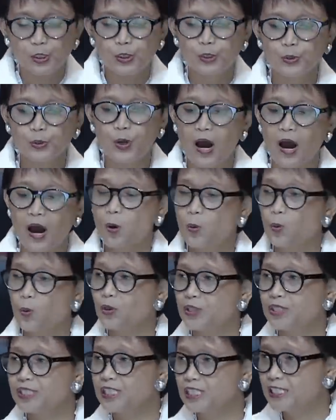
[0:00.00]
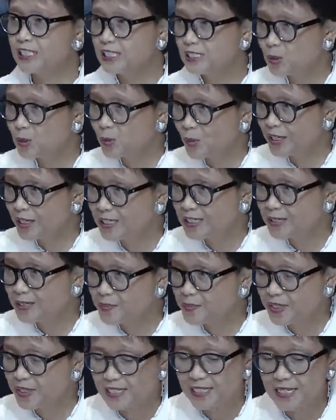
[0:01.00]
to our G20
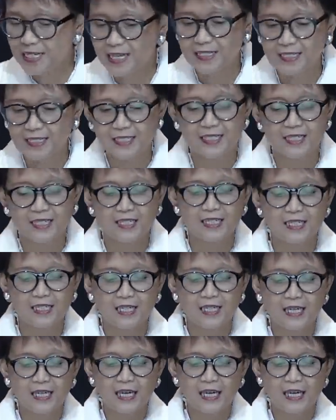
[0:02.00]
presidency